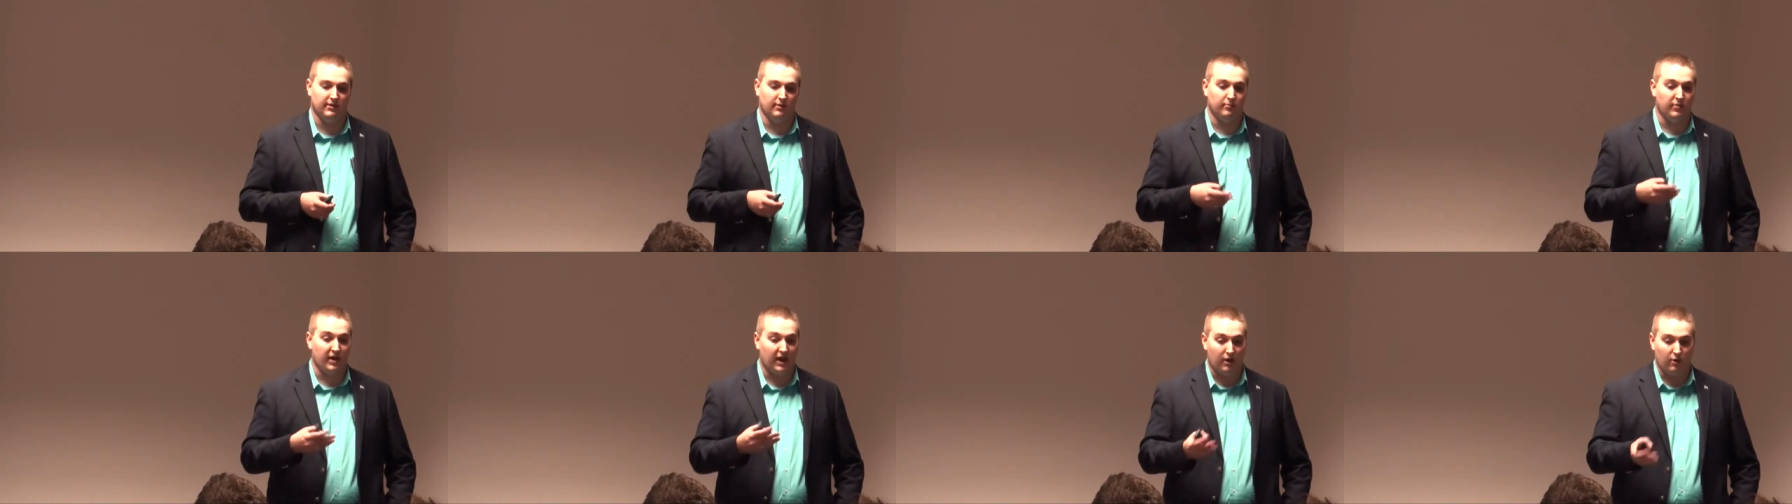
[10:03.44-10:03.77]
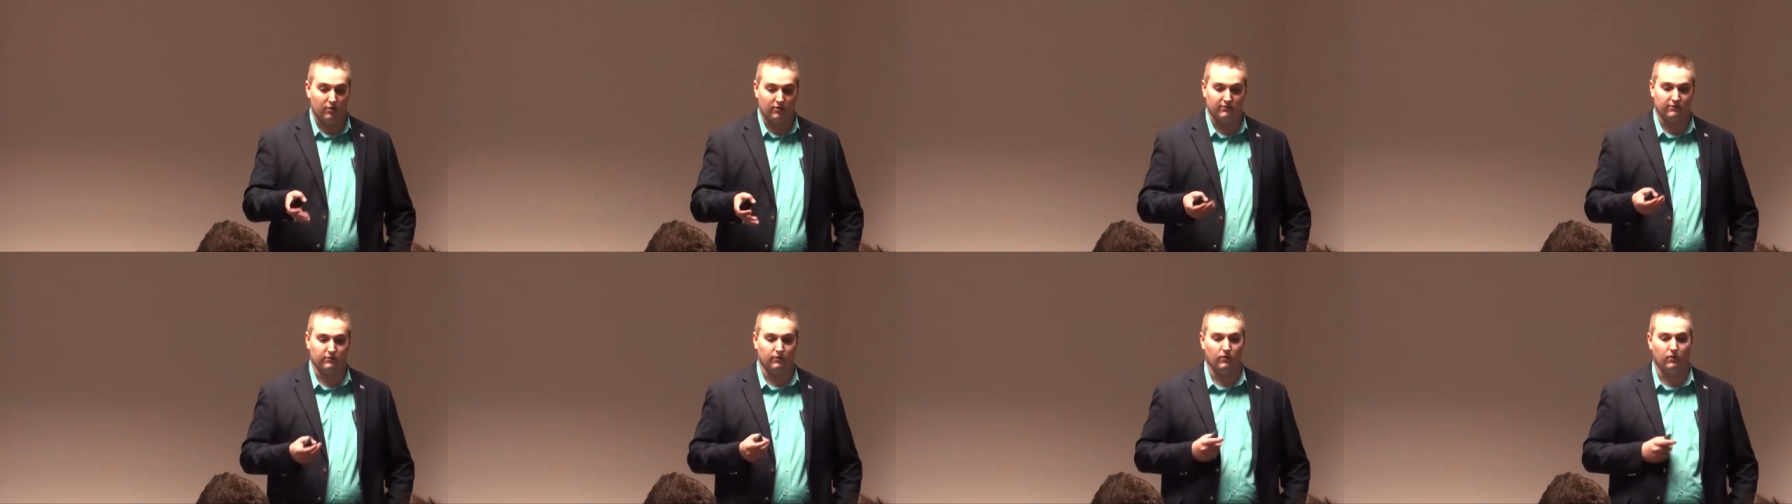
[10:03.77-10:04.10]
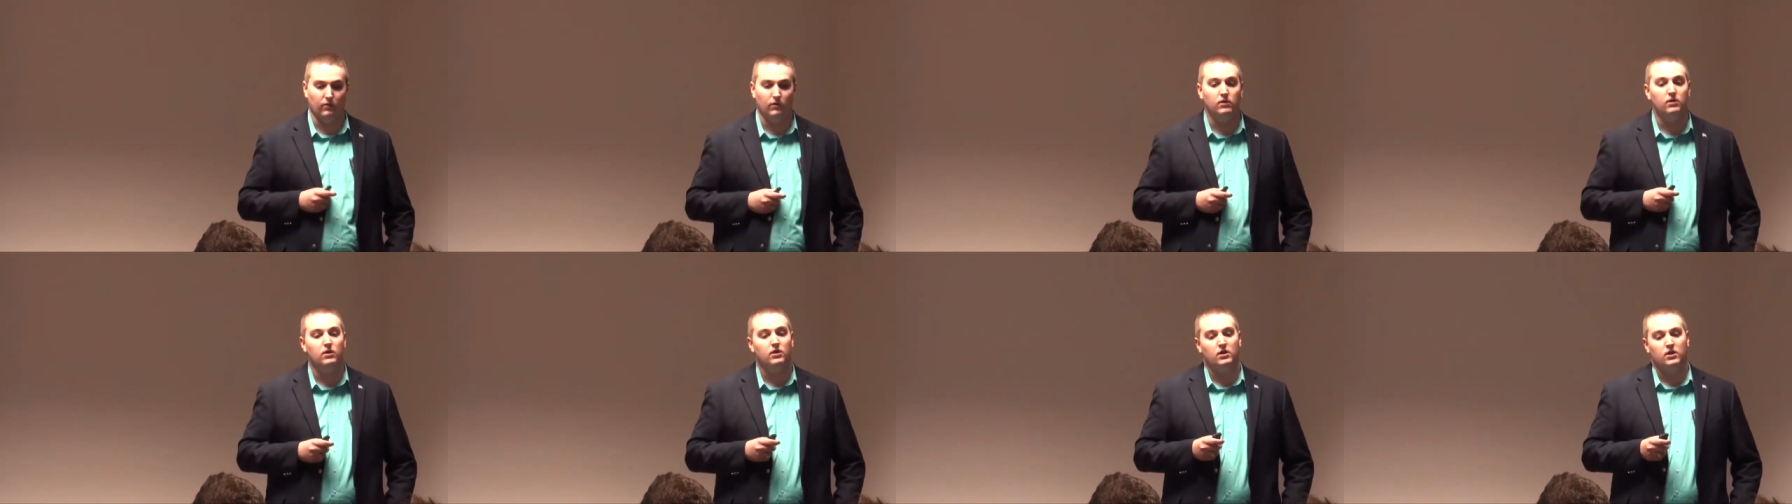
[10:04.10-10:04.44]
they're
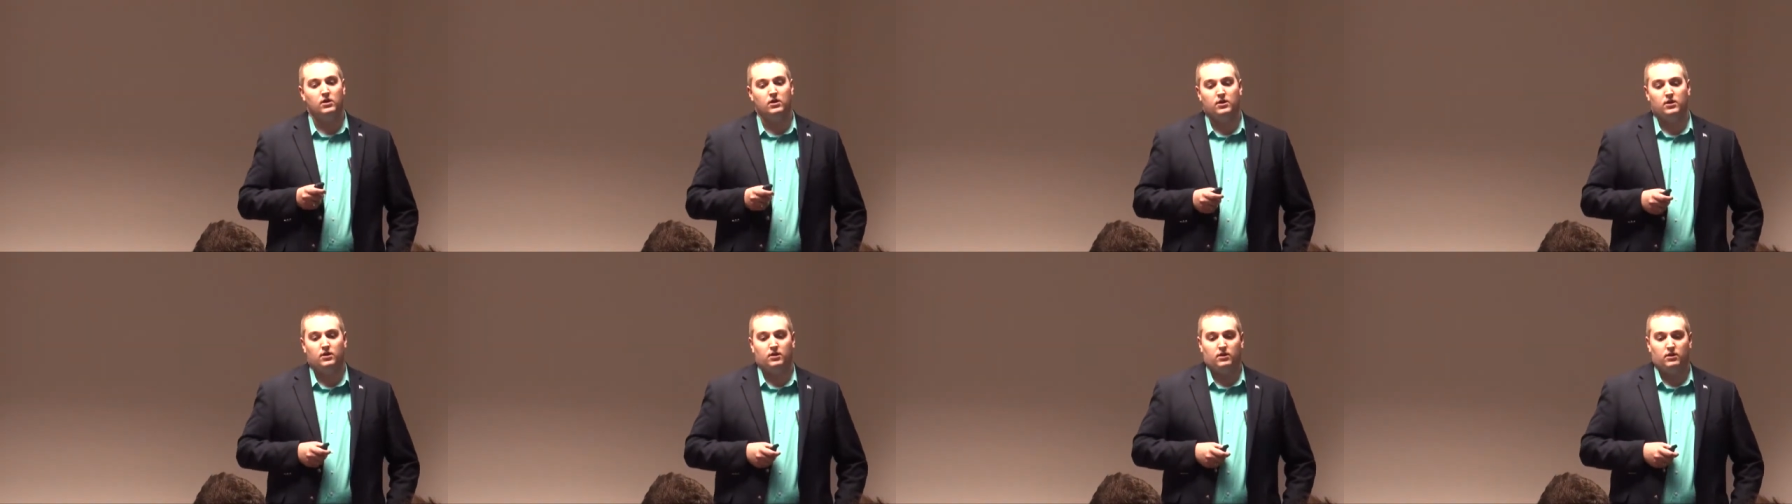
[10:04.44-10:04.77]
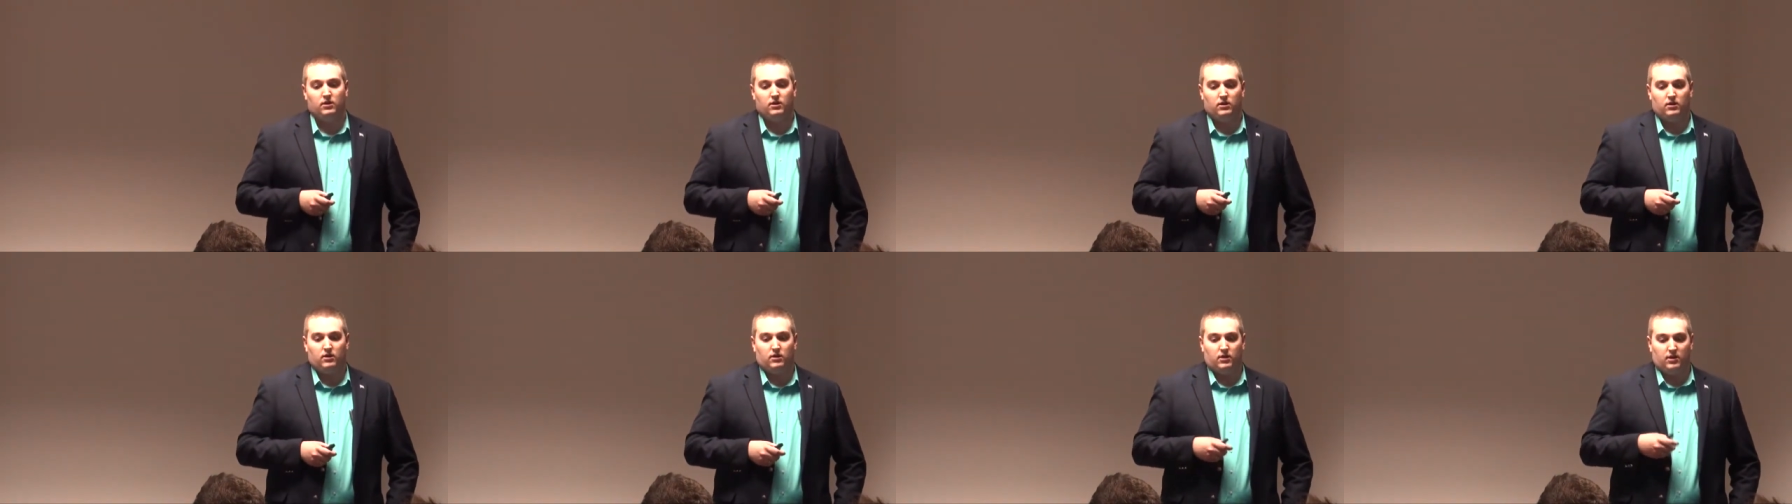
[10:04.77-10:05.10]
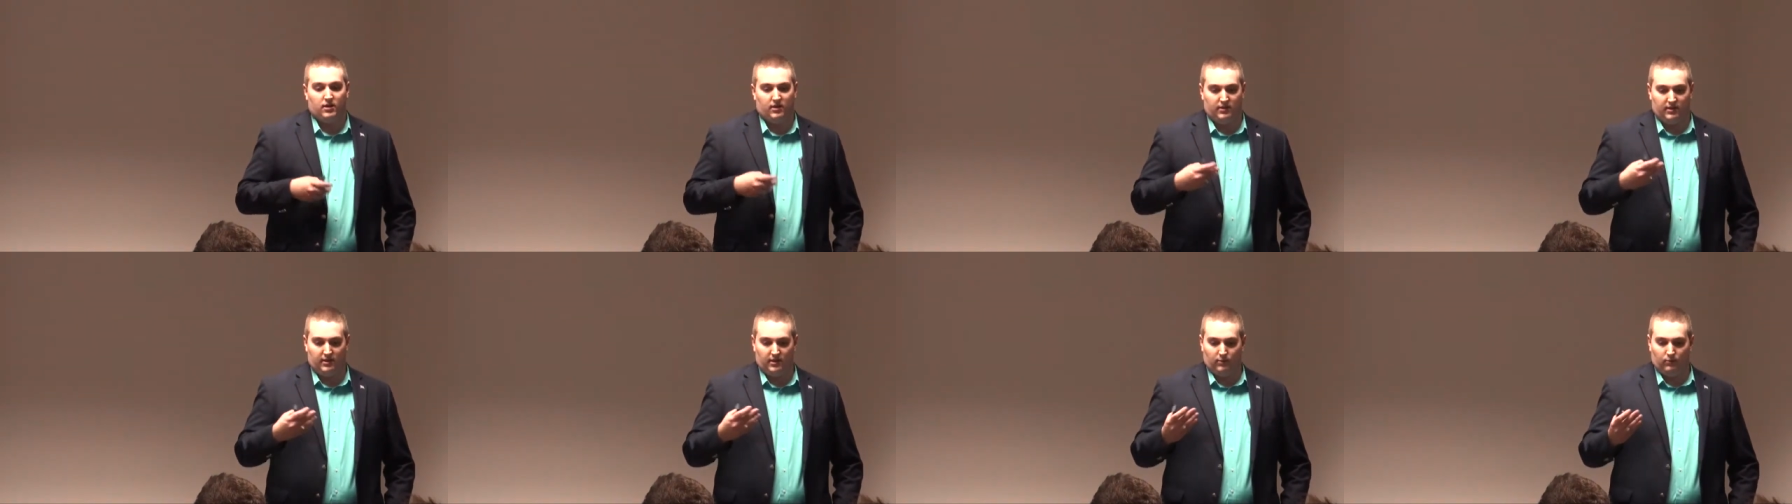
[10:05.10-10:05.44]
powerful
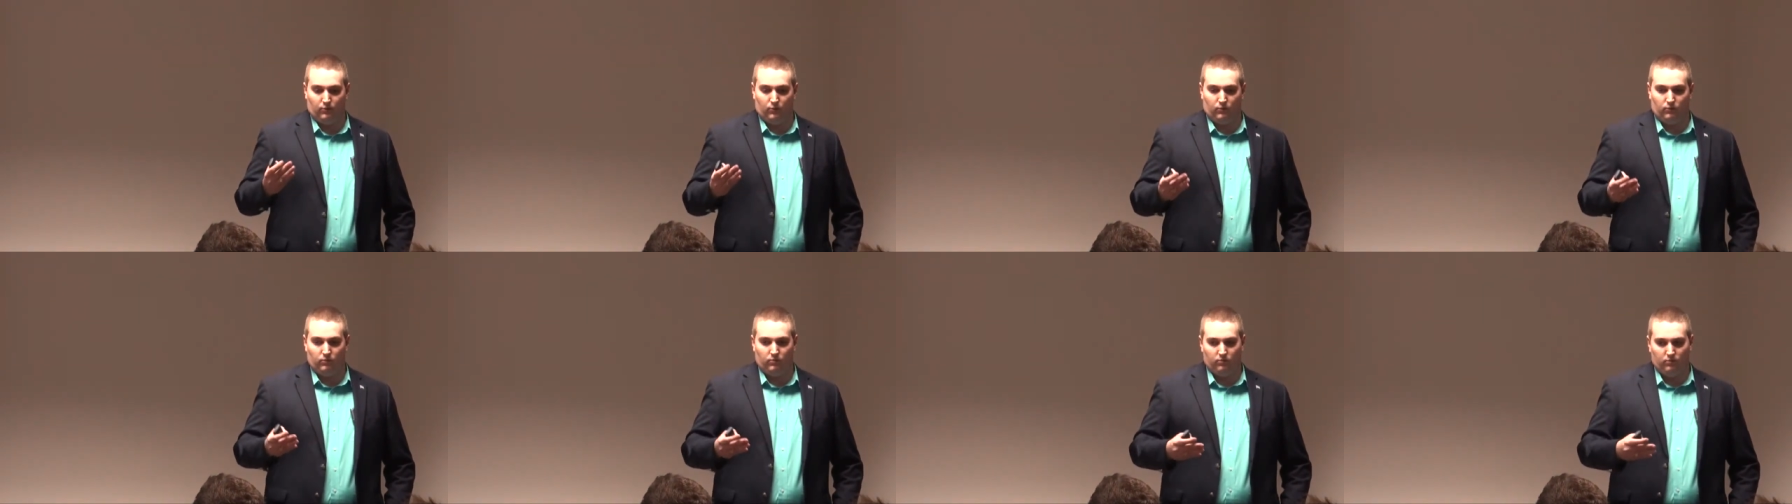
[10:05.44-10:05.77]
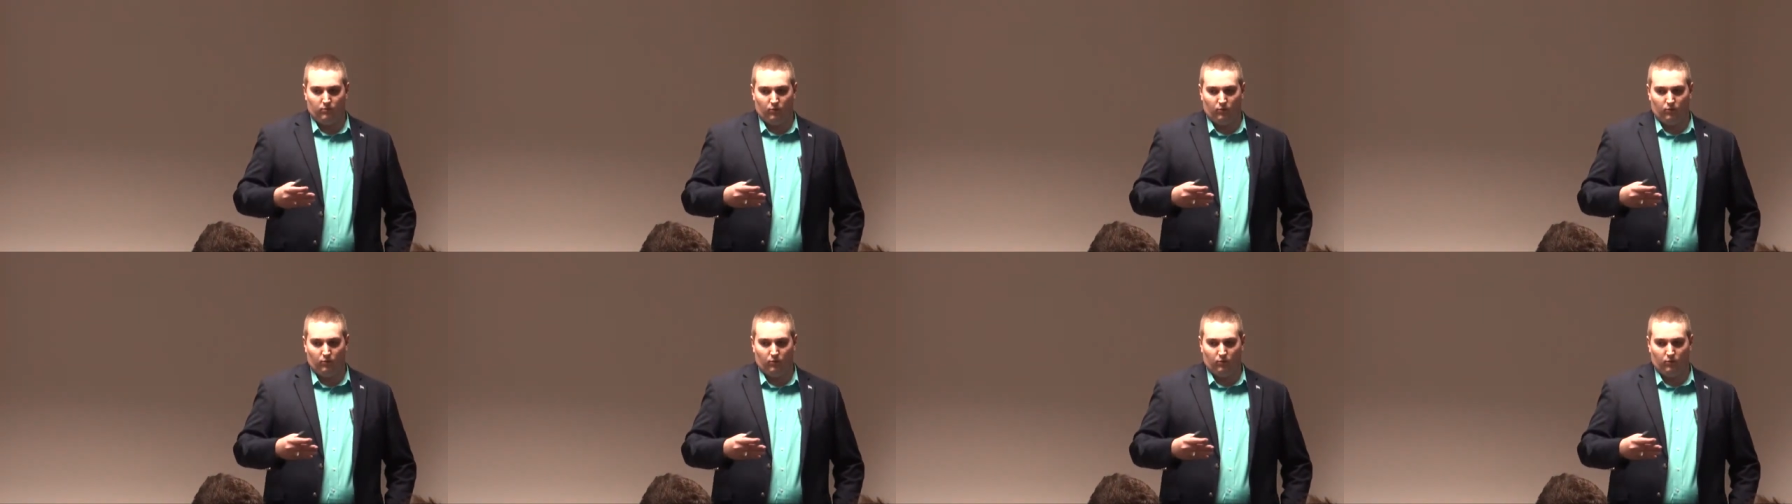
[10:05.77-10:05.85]
and they're